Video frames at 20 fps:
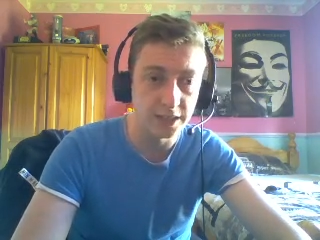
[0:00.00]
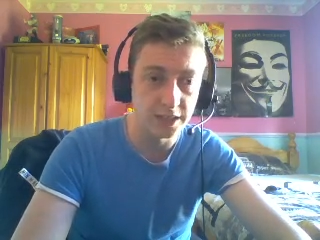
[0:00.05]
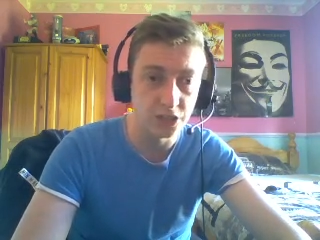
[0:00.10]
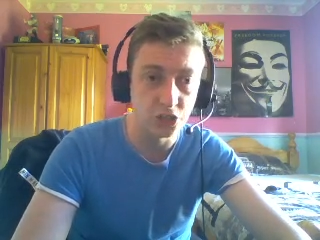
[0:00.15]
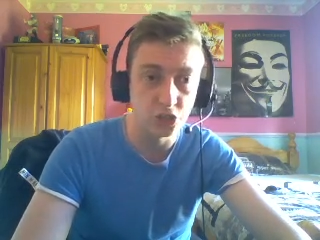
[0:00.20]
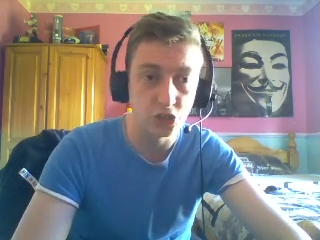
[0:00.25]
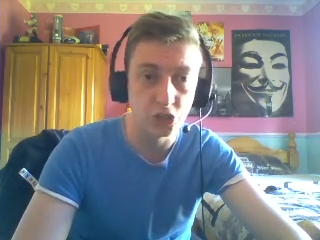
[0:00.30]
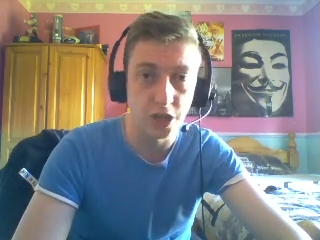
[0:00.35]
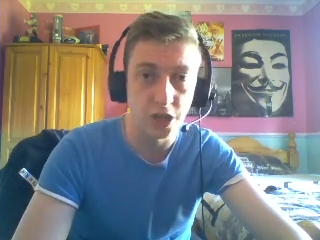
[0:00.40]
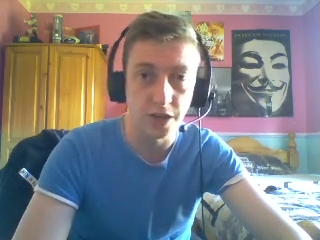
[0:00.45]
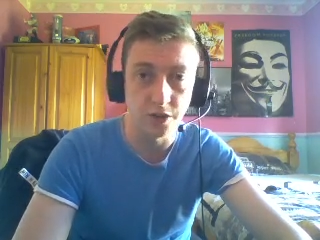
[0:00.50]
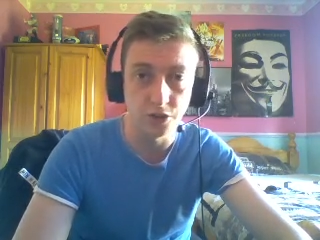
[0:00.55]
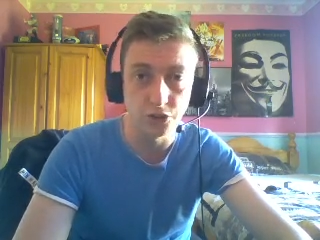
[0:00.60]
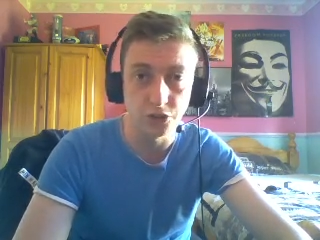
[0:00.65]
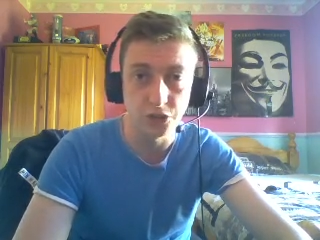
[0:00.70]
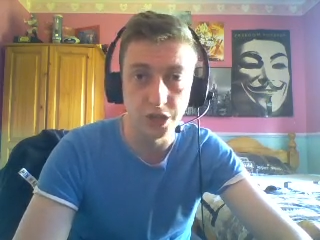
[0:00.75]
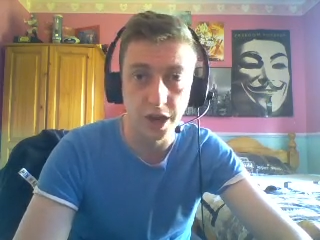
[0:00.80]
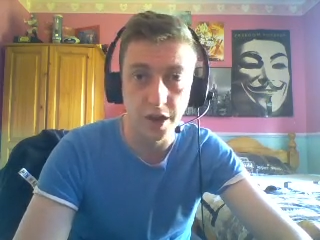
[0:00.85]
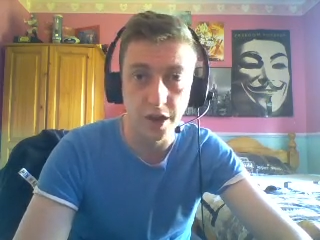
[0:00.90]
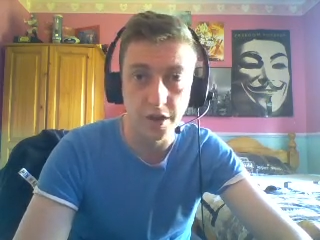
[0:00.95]
This is General
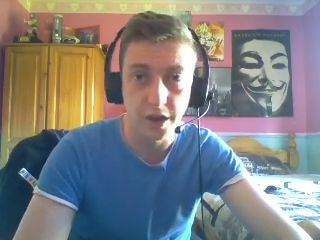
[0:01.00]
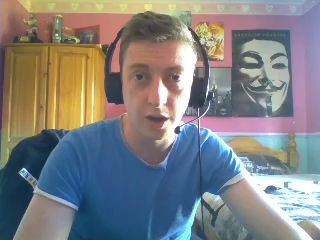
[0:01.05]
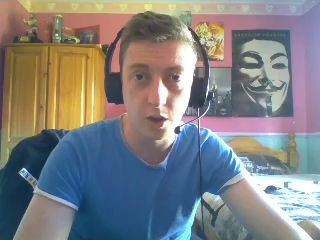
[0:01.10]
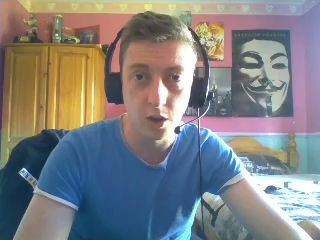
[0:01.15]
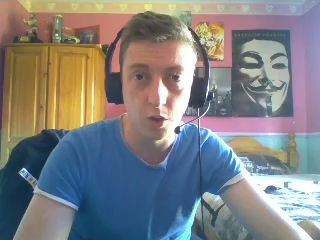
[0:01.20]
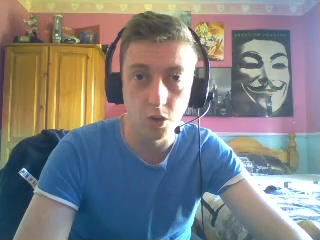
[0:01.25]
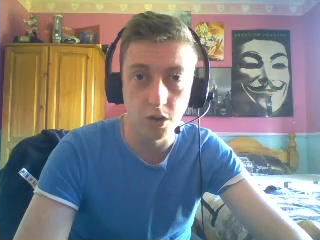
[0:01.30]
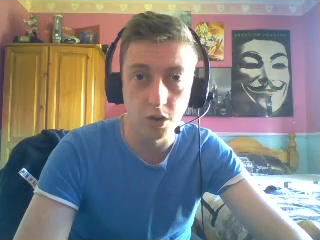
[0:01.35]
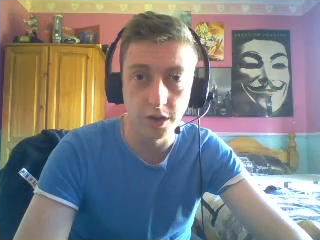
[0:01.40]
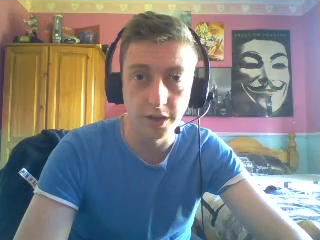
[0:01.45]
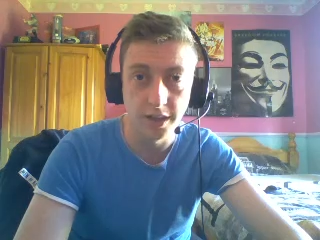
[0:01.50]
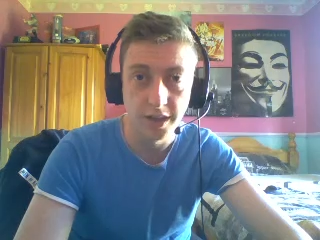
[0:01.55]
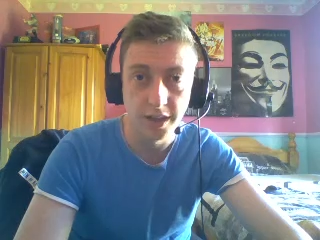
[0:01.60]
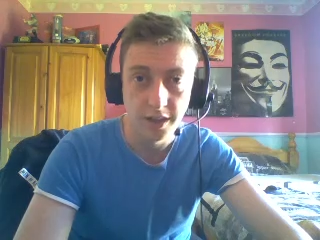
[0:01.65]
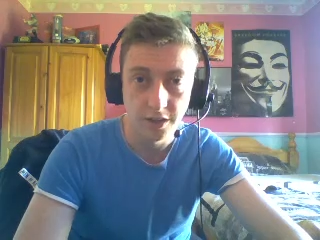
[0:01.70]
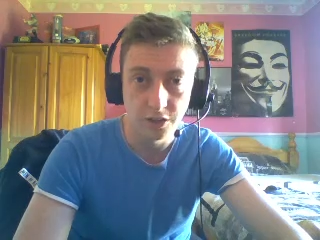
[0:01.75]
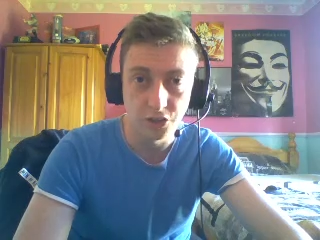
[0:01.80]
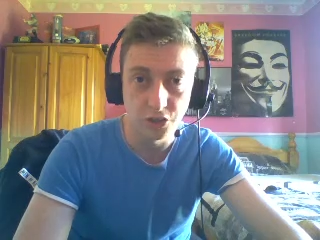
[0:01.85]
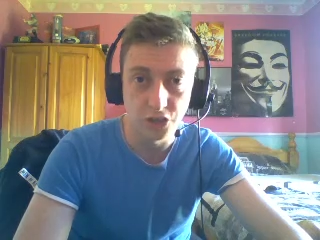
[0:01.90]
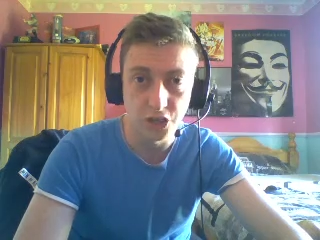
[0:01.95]
Jerry on
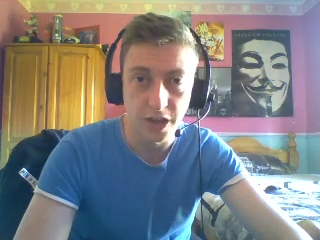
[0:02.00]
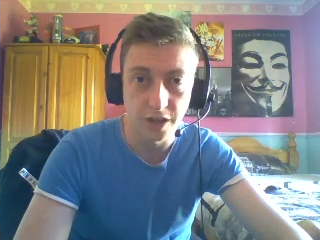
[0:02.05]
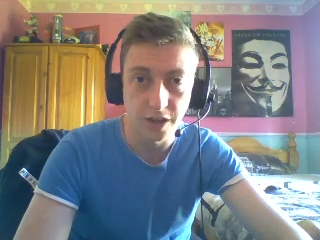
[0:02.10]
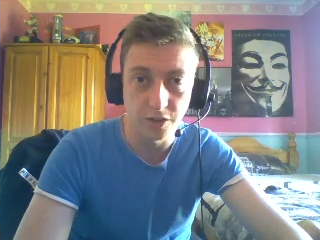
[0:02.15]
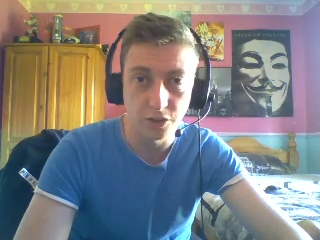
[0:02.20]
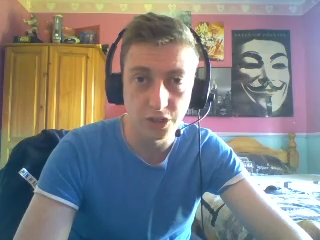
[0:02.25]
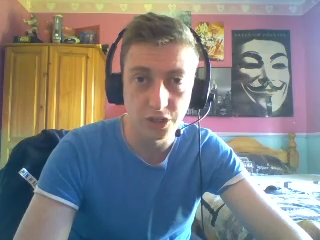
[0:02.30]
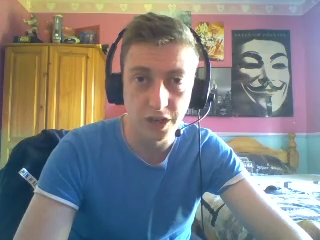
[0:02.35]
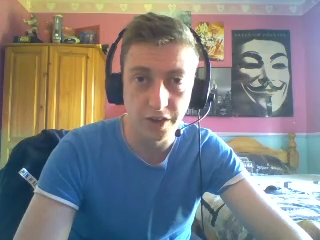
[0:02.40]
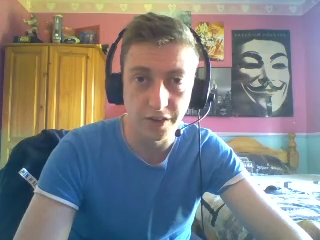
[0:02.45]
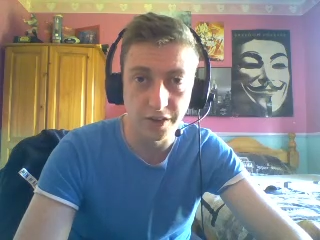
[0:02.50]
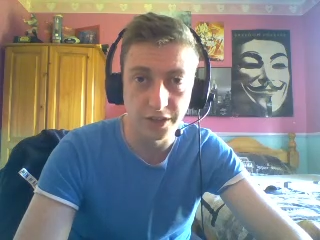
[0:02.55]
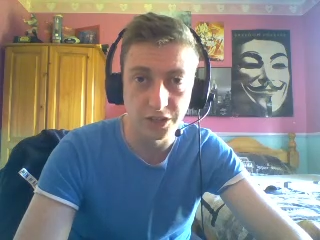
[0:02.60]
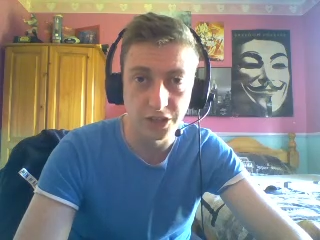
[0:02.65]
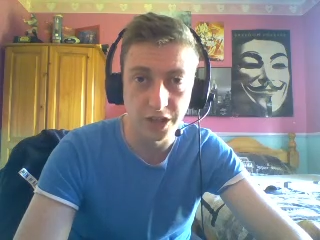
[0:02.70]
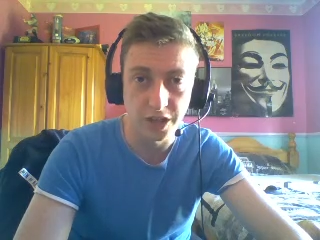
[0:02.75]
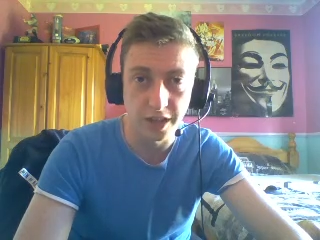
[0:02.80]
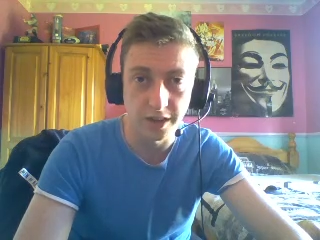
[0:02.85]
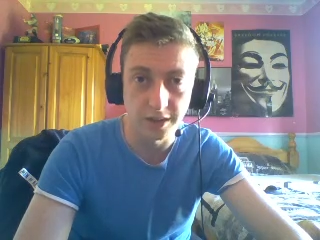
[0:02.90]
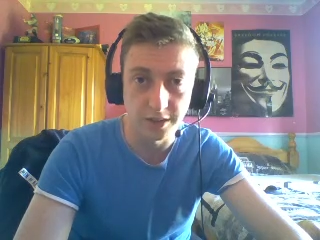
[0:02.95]
the General Jerry
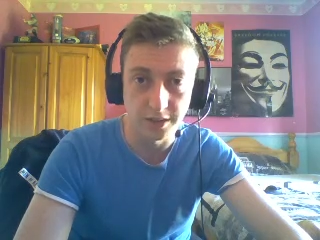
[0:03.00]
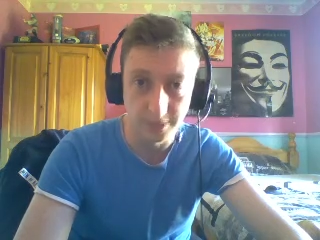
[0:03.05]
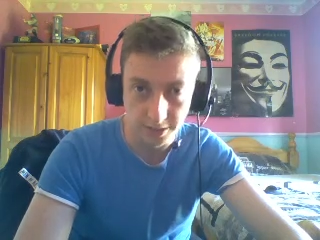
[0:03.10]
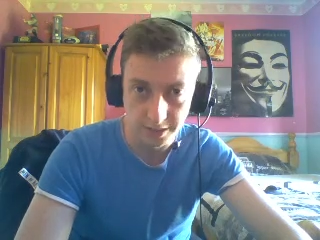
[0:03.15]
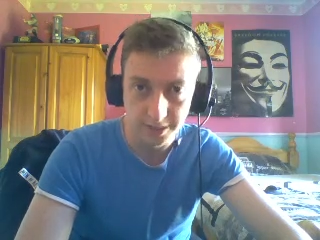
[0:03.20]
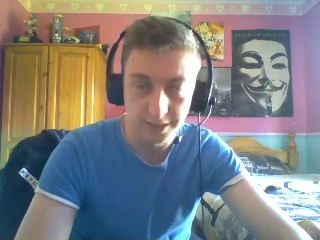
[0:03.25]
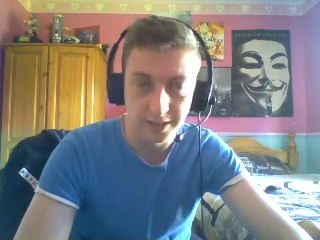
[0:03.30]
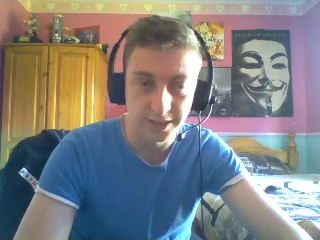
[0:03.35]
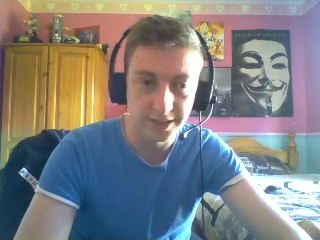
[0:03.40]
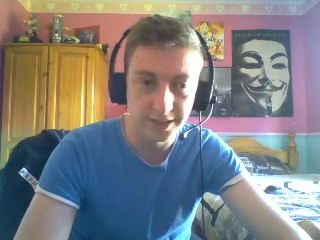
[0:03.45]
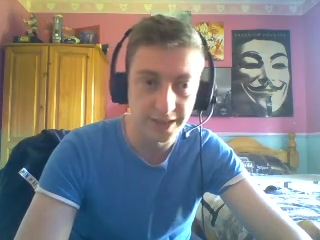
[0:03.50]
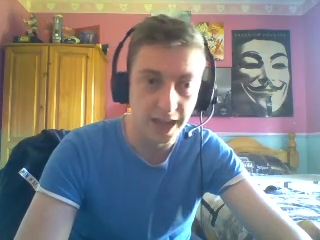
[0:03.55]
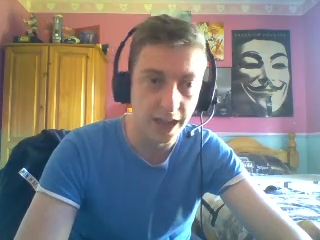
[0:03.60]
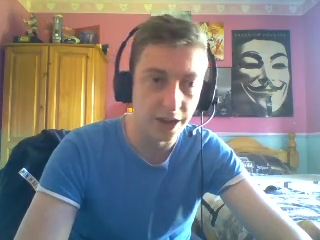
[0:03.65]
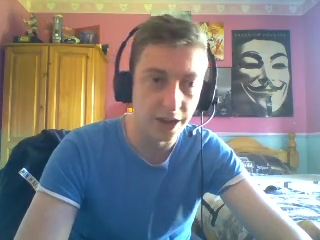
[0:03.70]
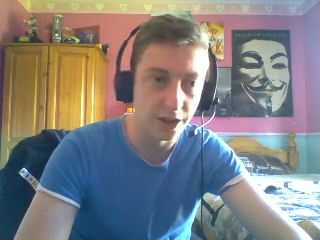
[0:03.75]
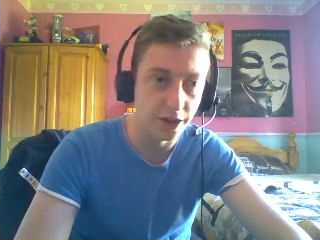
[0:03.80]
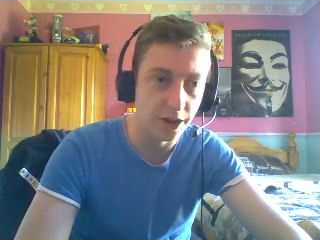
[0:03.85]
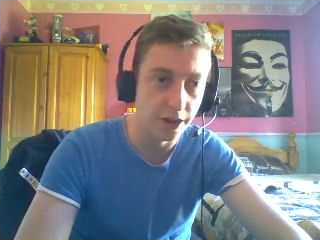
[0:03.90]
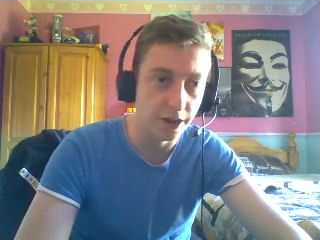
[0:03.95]
Channel,
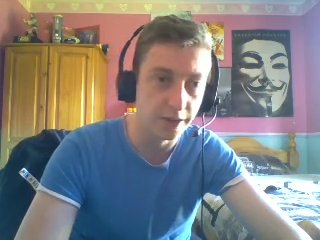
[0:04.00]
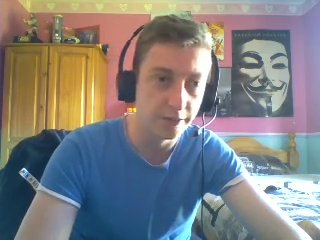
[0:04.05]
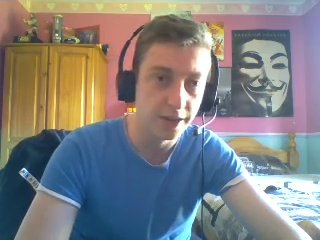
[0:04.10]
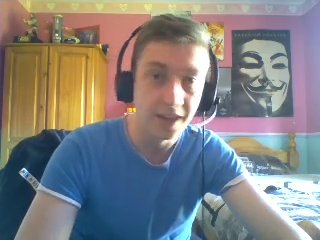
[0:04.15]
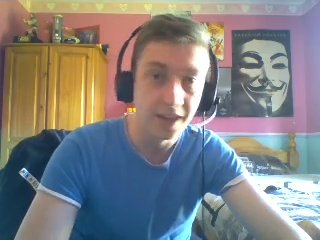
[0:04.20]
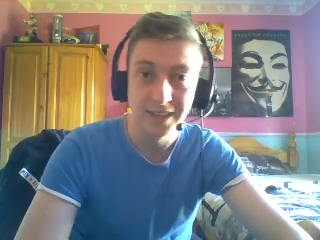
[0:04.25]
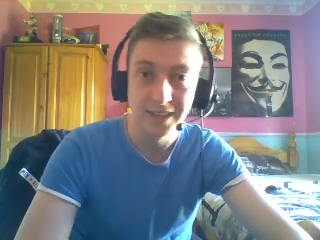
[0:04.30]
signing out.